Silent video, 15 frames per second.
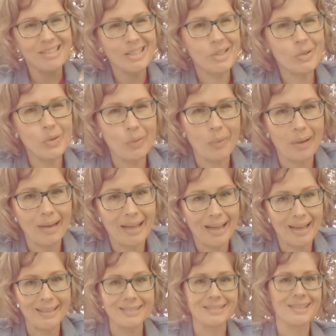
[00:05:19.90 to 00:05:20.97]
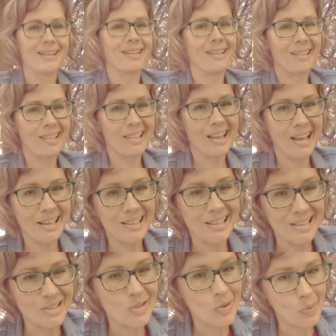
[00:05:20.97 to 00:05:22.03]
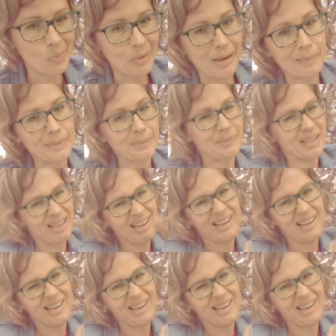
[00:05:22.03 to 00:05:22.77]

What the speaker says: You go right ahead. That is no problem.